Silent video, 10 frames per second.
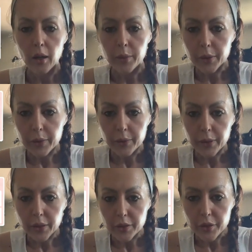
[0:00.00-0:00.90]
I'm
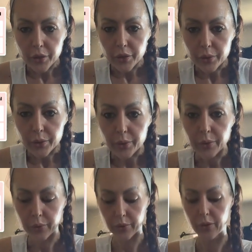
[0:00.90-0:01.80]
going
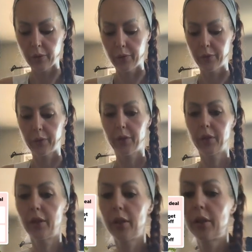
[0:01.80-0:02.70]
to go
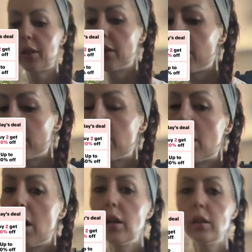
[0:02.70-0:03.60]
for a
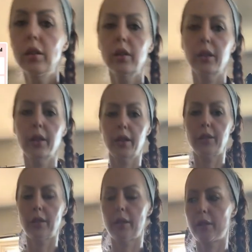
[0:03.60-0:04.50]
walk and